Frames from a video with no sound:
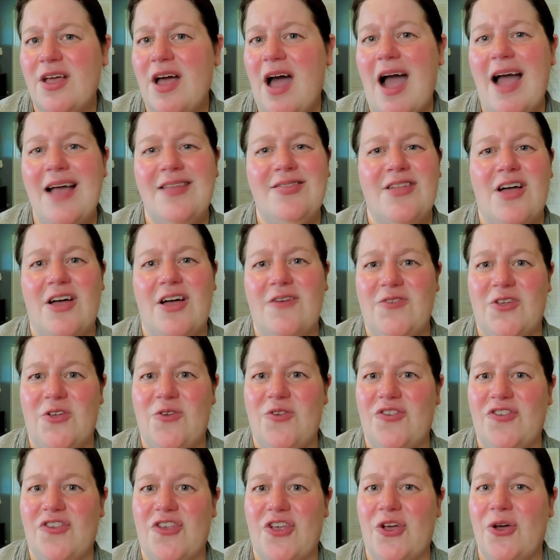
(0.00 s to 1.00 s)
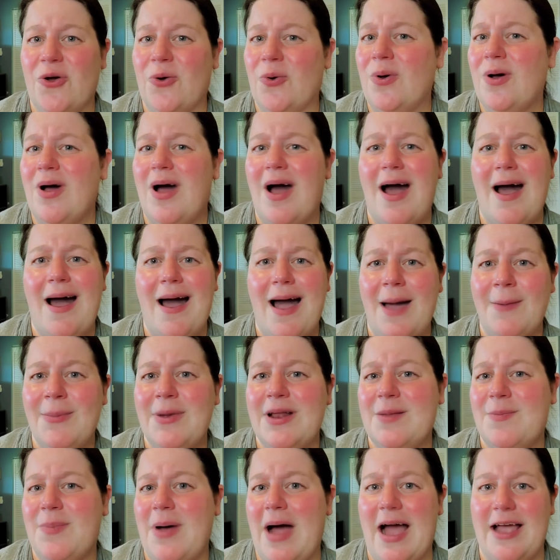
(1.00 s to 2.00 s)
I love you, Sue. I'm going
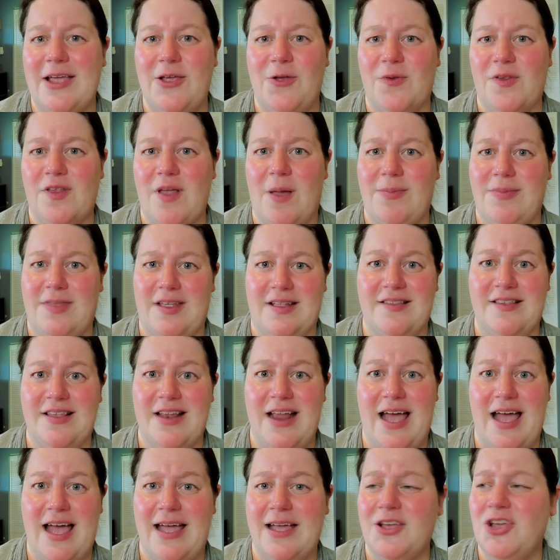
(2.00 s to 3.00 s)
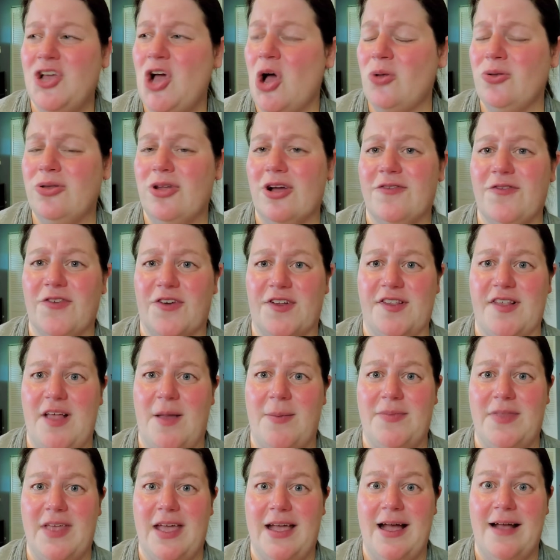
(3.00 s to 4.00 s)
to buy you something today. Go look for
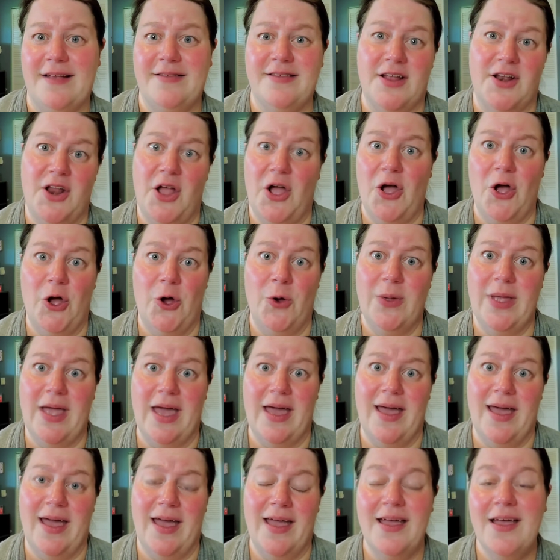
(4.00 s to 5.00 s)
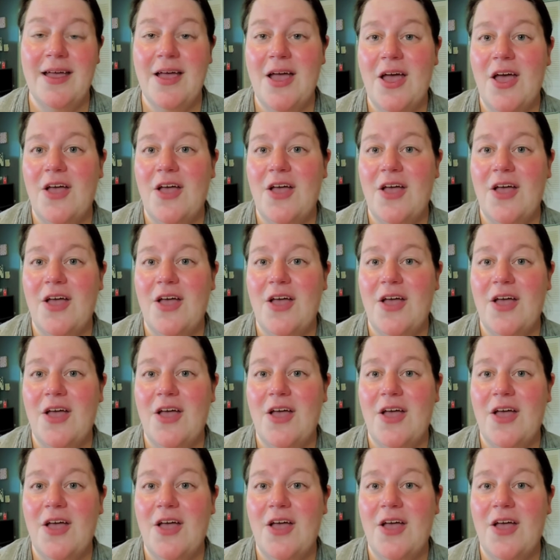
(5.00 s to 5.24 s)
something. I said, okay.